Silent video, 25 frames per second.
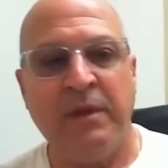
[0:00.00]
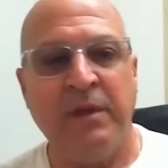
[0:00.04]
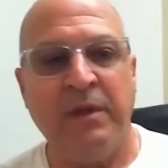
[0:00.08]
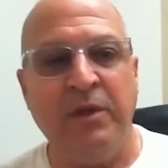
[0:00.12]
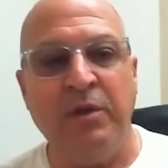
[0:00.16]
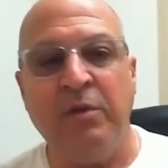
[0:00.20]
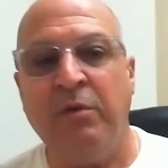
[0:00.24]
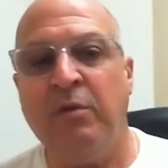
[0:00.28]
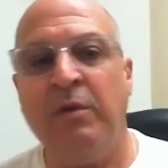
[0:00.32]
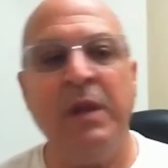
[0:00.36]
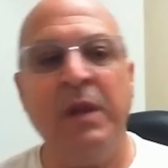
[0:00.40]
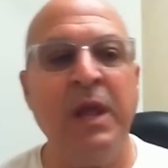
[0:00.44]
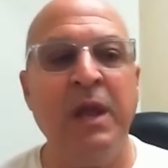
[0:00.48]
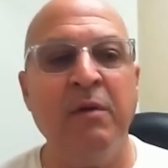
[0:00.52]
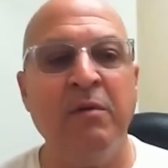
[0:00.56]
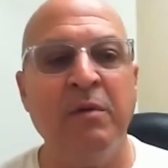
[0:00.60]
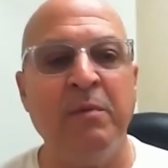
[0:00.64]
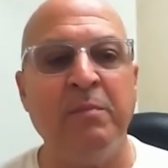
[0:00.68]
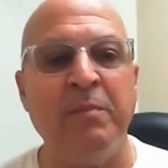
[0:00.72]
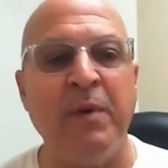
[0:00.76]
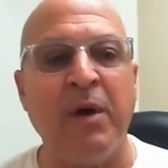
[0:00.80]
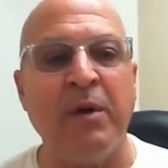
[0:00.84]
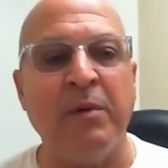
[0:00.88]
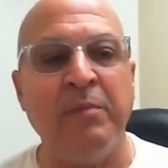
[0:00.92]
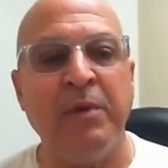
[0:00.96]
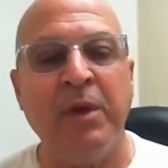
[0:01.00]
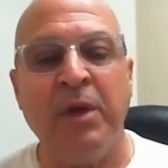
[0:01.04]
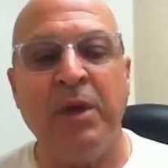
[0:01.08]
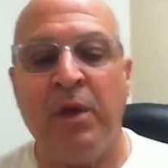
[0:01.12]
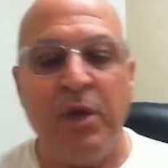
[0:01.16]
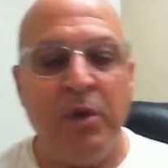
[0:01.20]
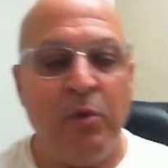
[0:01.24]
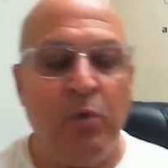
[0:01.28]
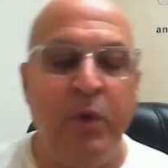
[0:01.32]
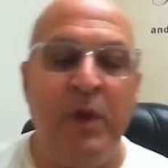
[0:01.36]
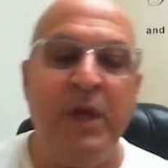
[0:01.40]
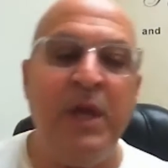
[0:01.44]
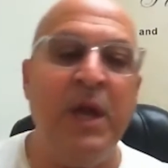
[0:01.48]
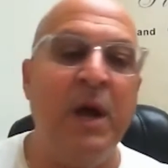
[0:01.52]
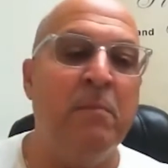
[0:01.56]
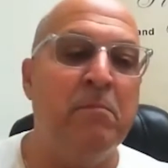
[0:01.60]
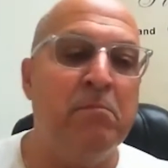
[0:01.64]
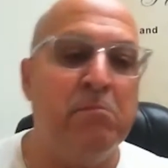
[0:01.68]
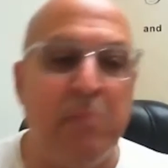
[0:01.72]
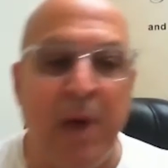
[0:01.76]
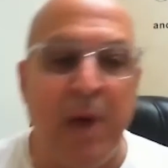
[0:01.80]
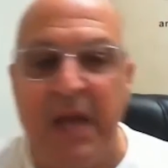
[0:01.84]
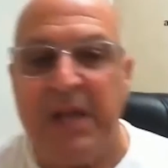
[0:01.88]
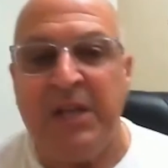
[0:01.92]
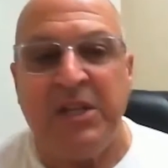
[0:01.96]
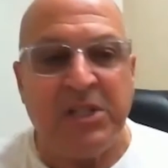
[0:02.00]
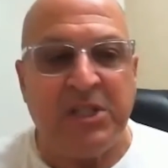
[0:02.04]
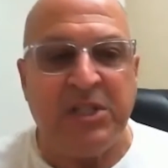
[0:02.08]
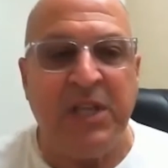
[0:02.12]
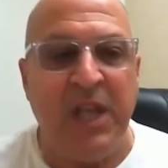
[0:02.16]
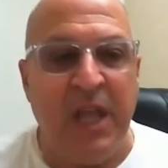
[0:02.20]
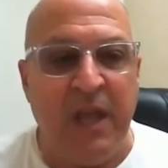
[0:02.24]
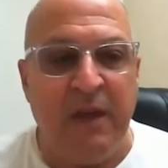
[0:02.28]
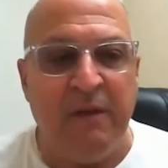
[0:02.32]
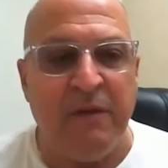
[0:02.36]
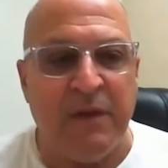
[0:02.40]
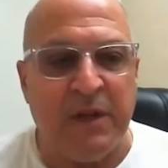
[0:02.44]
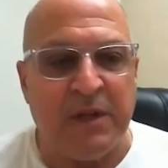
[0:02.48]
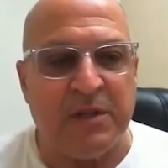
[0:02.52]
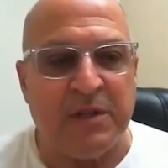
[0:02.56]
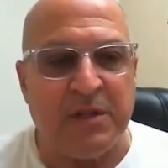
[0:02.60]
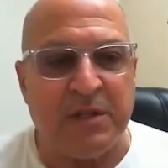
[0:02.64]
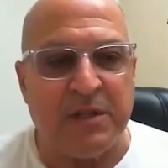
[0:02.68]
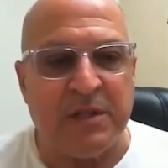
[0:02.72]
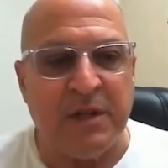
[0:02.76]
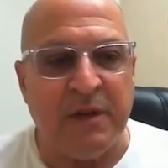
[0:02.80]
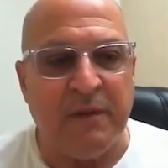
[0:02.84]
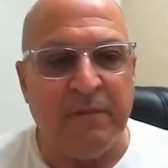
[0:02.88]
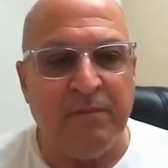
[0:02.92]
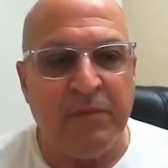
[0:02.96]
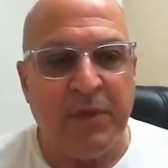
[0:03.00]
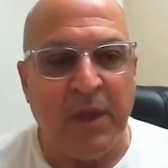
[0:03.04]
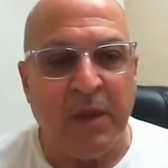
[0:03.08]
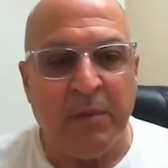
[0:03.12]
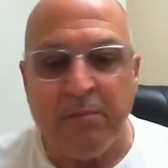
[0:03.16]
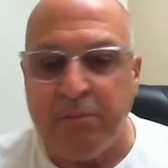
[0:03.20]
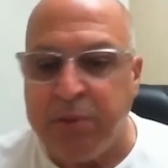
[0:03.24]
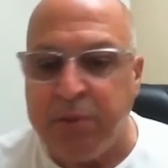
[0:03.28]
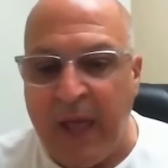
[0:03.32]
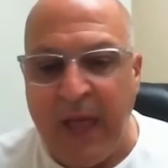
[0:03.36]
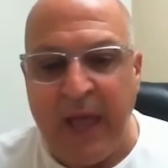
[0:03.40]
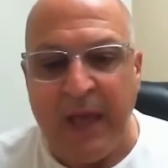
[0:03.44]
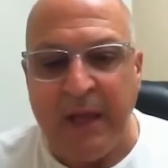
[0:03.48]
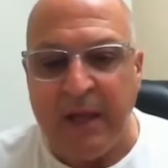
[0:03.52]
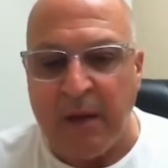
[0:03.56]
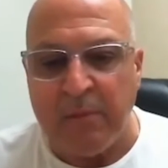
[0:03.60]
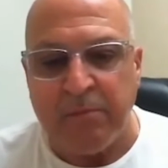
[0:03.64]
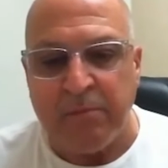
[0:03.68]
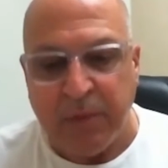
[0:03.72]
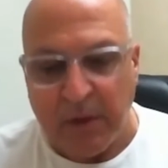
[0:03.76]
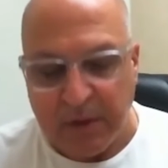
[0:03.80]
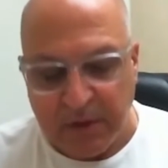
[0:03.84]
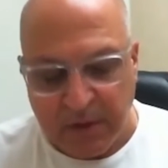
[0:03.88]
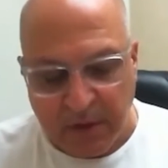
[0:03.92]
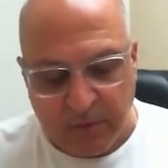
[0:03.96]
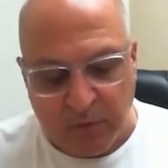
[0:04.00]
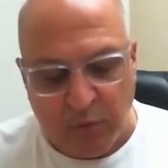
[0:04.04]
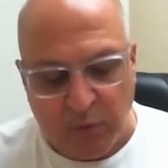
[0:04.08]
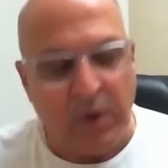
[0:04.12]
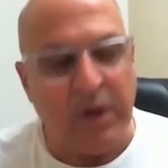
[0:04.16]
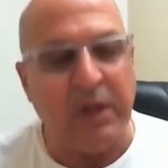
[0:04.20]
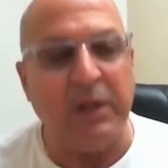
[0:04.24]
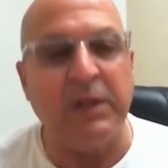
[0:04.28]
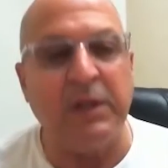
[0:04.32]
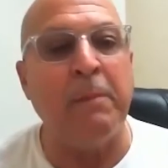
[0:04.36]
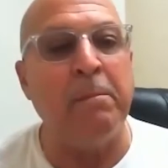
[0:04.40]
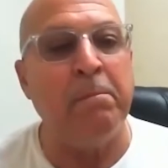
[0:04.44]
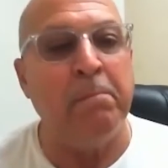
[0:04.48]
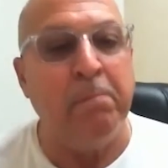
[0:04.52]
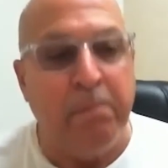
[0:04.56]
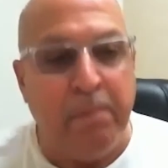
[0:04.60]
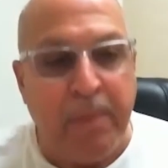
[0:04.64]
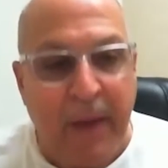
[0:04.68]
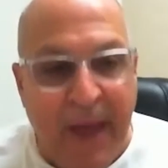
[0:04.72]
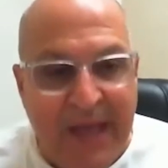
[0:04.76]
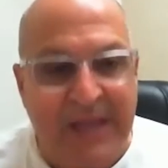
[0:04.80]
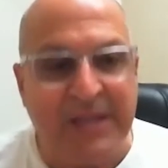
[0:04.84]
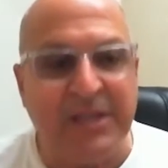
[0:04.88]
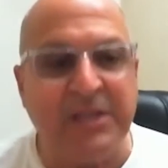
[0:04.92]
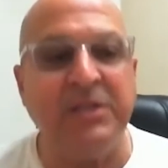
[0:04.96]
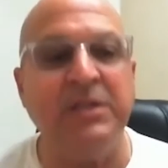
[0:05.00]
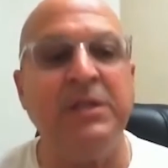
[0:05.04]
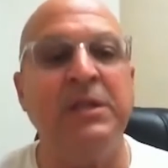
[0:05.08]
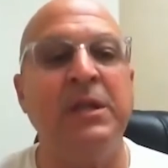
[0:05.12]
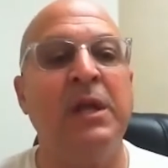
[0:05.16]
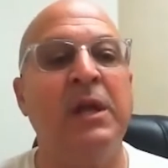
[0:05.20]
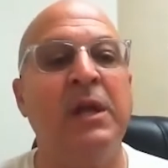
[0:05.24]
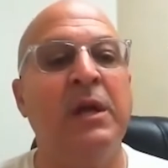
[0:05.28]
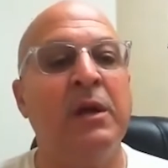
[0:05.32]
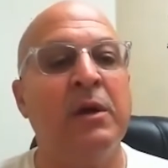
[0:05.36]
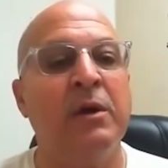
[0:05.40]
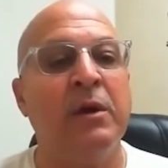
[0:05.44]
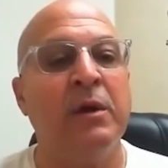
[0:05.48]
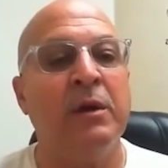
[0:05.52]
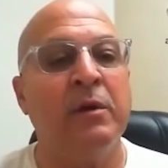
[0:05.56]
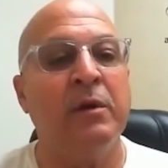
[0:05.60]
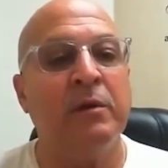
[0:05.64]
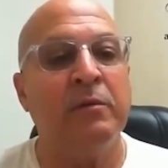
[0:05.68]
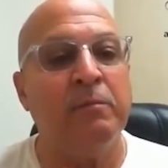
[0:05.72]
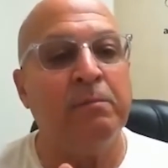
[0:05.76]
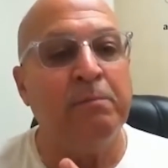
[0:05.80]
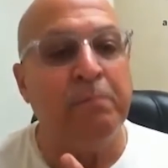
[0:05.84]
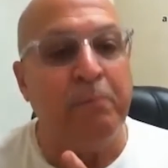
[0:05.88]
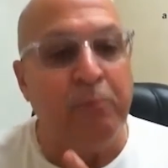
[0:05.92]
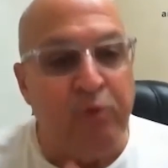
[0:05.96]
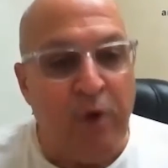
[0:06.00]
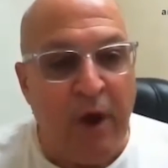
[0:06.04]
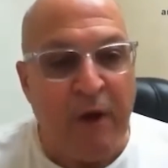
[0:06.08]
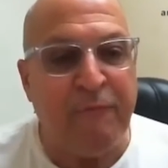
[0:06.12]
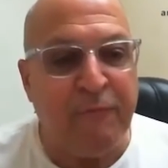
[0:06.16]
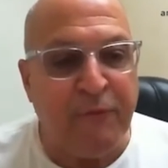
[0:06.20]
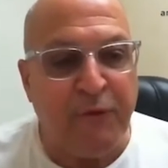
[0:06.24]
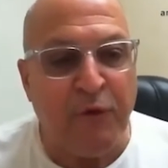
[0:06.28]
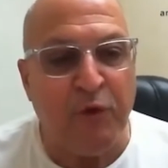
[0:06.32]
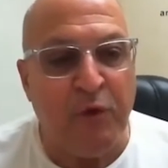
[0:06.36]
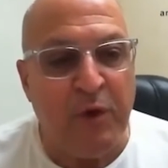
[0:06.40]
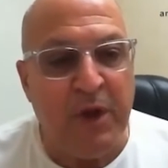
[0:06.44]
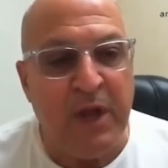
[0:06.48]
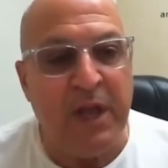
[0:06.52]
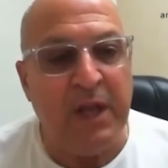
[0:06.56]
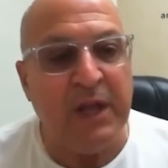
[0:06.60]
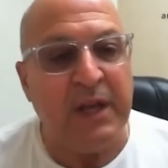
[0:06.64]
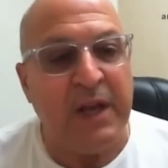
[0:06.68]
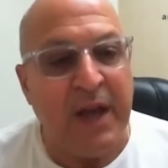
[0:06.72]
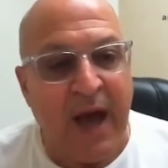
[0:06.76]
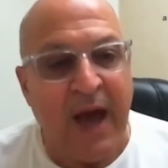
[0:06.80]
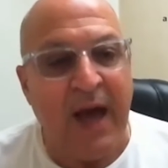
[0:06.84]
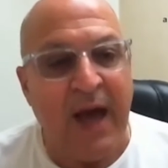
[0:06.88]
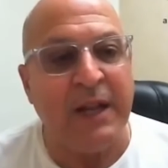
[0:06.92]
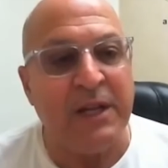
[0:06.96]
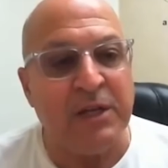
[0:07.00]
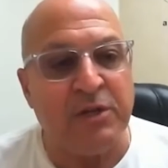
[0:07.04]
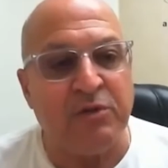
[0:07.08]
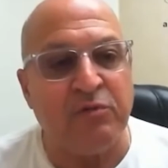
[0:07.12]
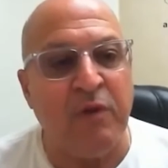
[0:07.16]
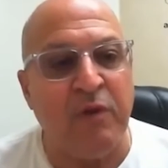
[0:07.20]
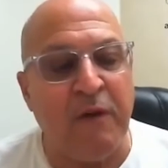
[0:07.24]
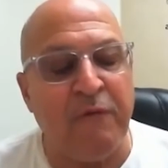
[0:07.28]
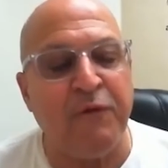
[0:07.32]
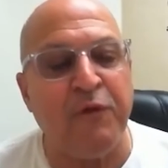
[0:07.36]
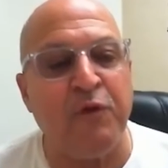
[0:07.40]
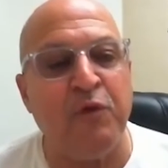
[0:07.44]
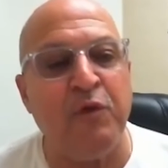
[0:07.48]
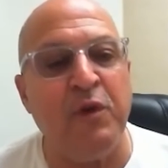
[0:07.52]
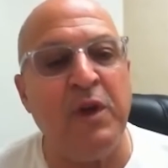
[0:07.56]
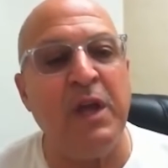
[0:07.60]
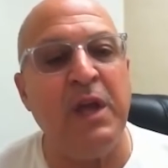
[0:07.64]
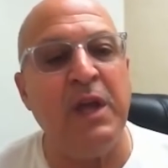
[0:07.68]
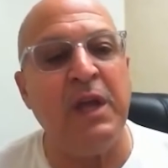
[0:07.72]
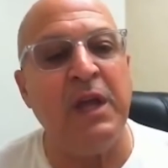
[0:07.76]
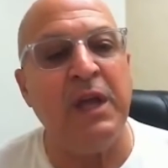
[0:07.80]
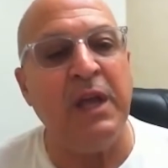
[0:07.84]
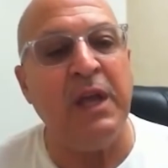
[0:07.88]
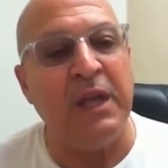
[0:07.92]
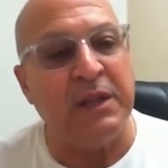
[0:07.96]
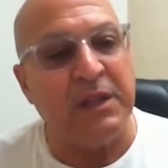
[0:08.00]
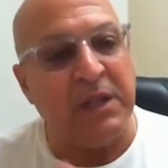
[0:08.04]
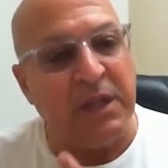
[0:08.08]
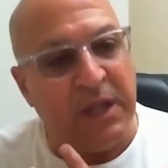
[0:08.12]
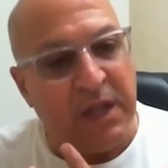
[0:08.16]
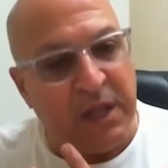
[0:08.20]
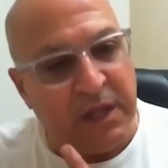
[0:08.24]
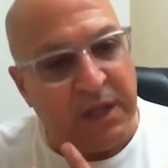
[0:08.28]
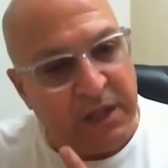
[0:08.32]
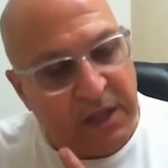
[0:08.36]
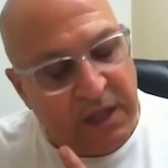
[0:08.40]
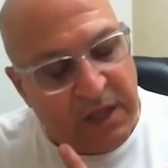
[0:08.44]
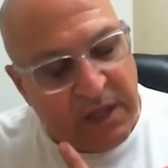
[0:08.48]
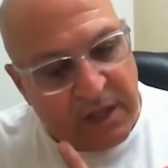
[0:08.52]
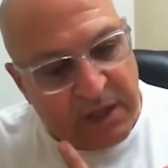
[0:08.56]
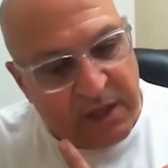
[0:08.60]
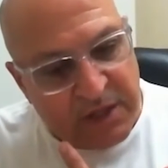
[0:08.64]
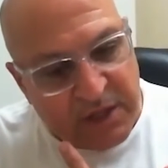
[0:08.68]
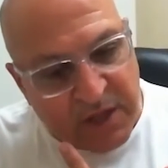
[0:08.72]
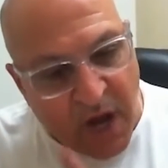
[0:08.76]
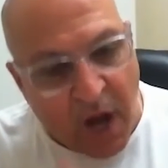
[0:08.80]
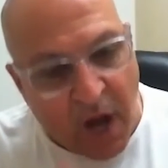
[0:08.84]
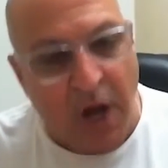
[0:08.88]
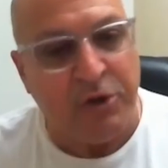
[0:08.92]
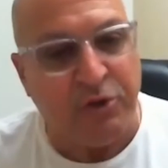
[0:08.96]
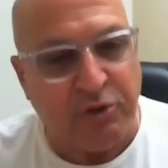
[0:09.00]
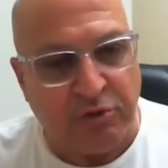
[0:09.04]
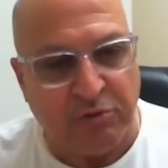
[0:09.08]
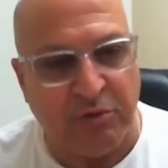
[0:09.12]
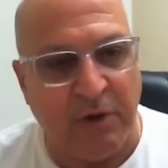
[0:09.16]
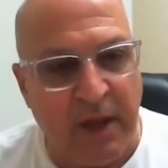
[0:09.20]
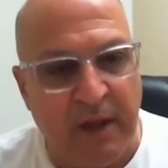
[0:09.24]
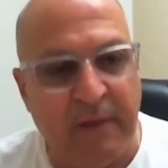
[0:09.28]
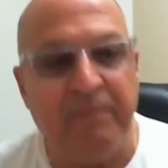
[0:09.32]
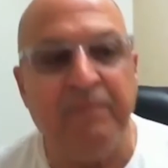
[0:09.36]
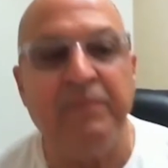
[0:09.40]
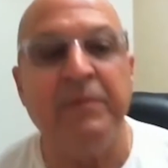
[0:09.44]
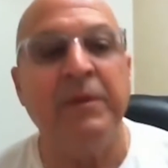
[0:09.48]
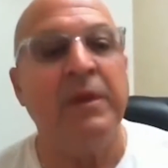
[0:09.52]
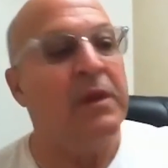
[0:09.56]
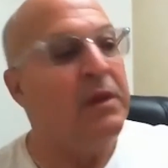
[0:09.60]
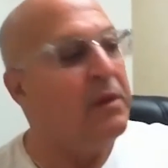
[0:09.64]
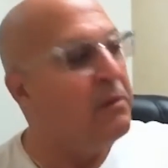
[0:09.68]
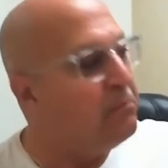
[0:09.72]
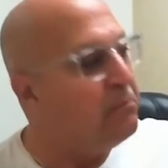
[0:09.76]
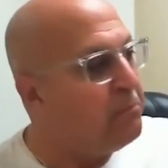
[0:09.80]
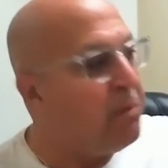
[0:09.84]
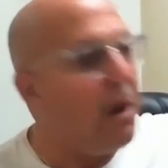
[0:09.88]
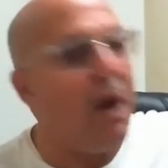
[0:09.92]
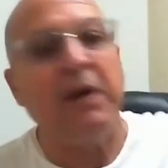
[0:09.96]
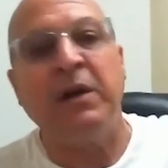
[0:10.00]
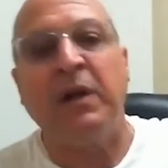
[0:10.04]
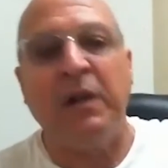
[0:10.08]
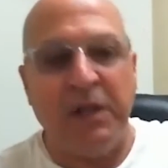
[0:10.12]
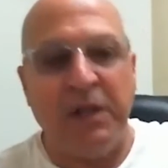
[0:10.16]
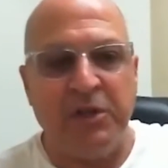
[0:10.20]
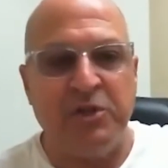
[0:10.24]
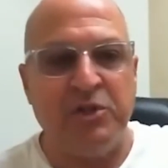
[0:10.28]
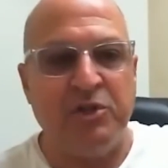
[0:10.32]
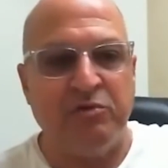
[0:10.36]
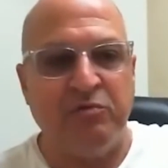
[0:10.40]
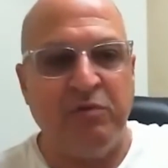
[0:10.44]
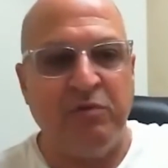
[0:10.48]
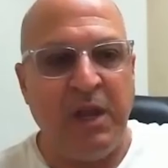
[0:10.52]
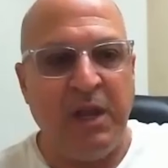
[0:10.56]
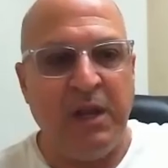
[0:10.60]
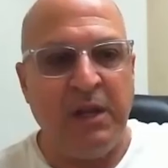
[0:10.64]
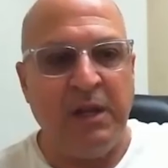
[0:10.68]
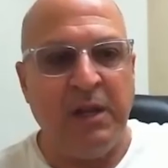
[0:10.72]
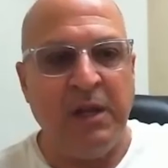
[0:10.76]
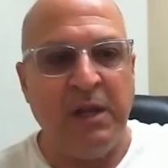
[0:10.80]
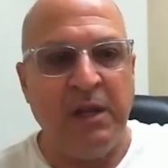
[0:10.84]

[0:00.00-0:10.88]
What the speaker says: You don't hear about him. We got Mike Stevens, black, one of the best referee, college referee in the country, Buckland Street.